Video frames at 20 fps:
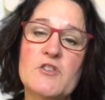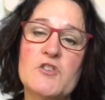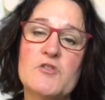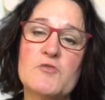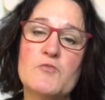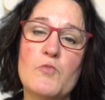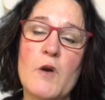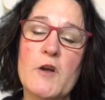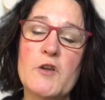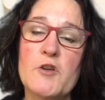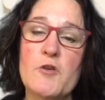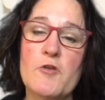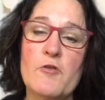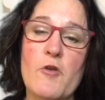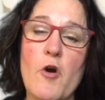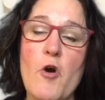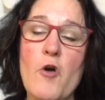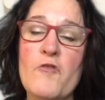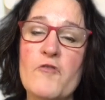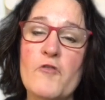what
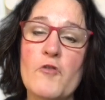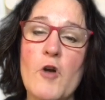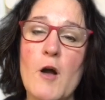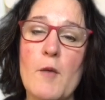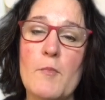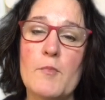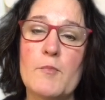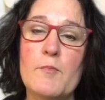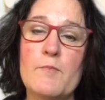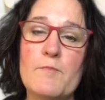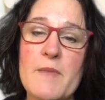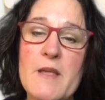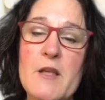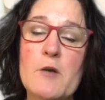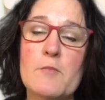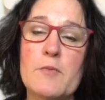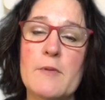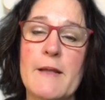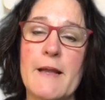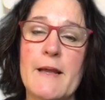your overall
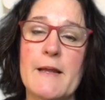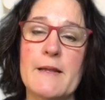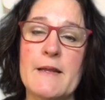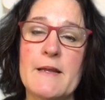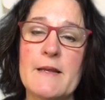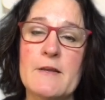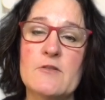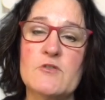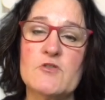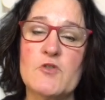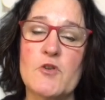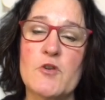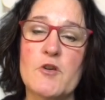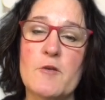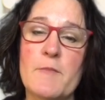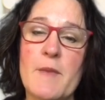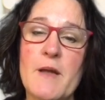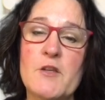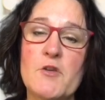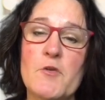meal plan is or your
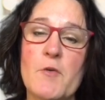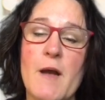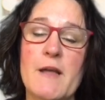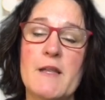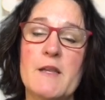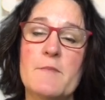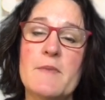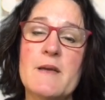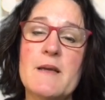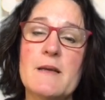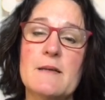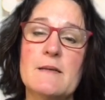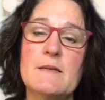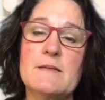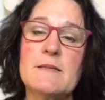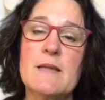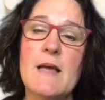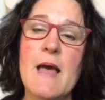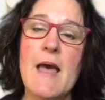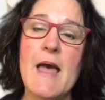menu item
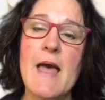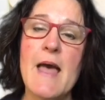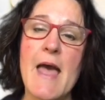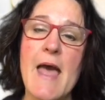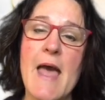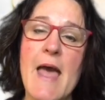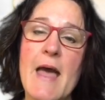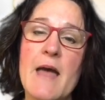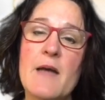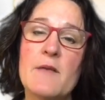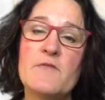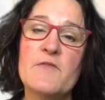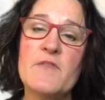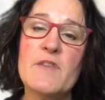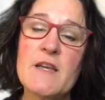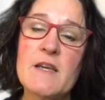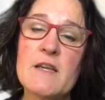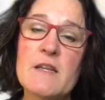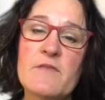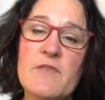is. And
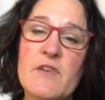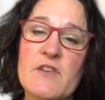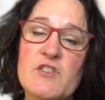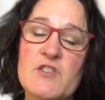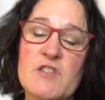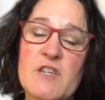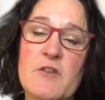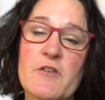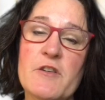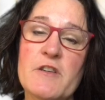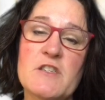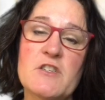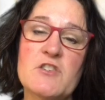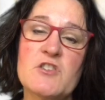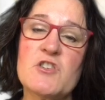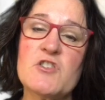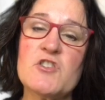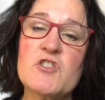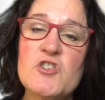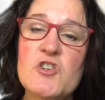vegan and vegetarian
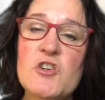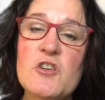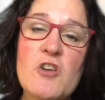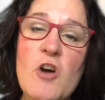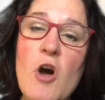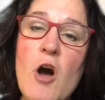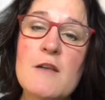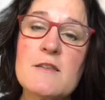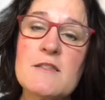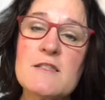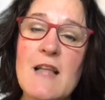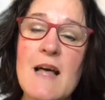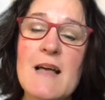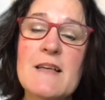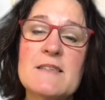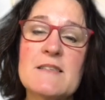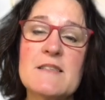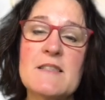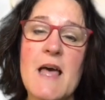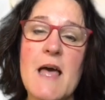dishes should cost
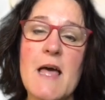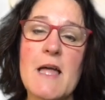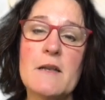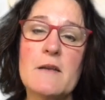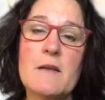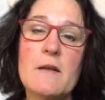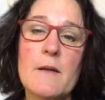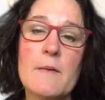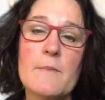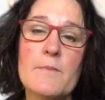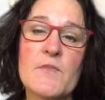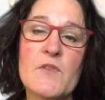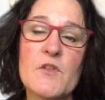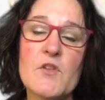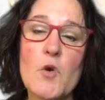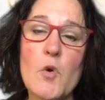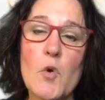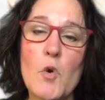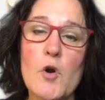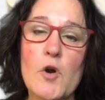less than
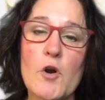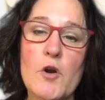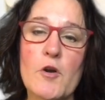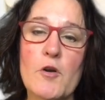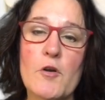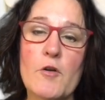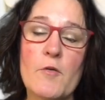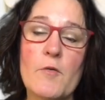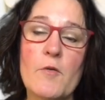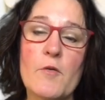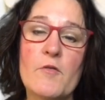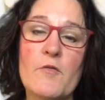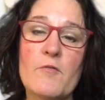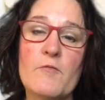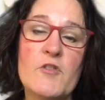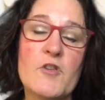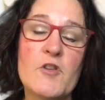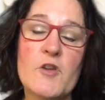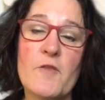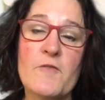your,
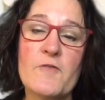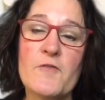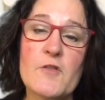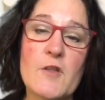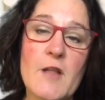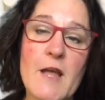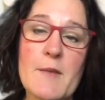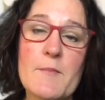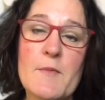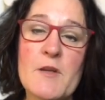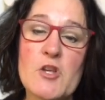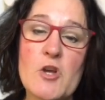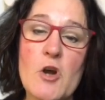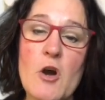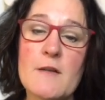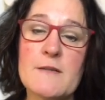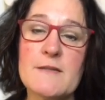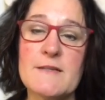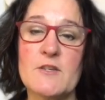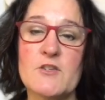filet
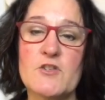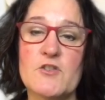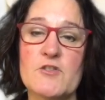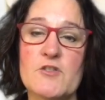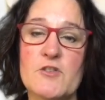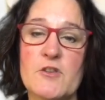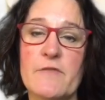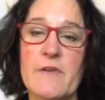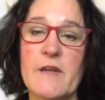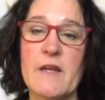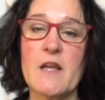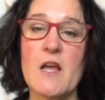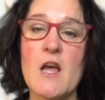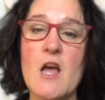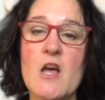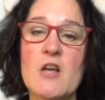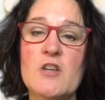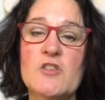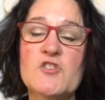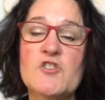mignons that you're serving.
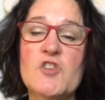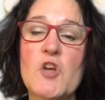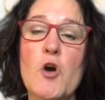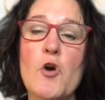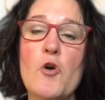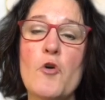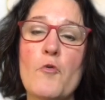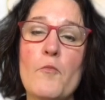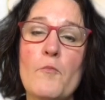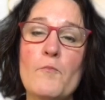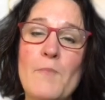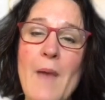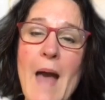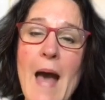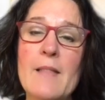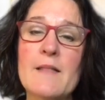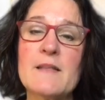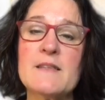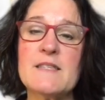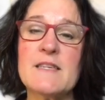So
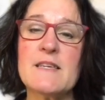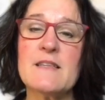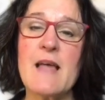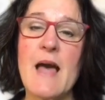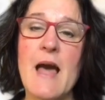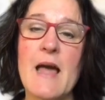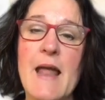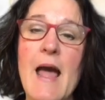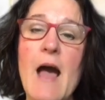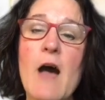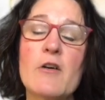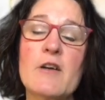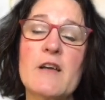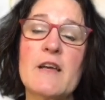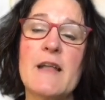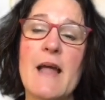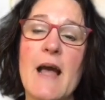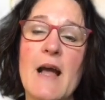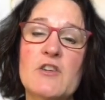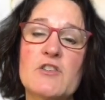balancing that out
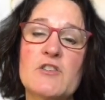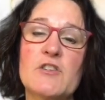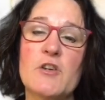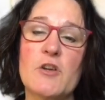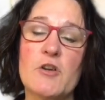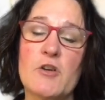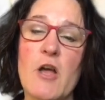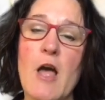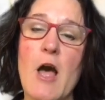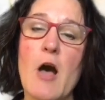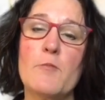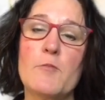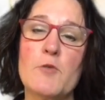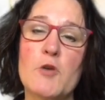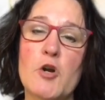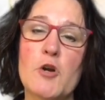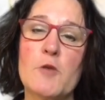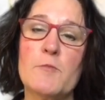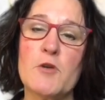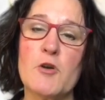can actually help
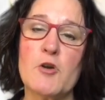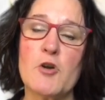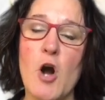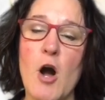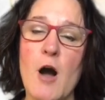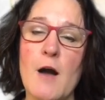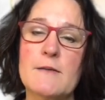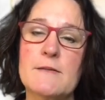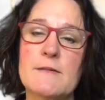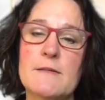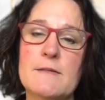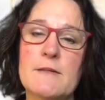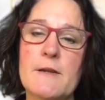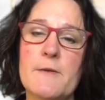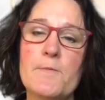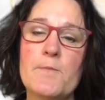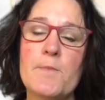curb your costs.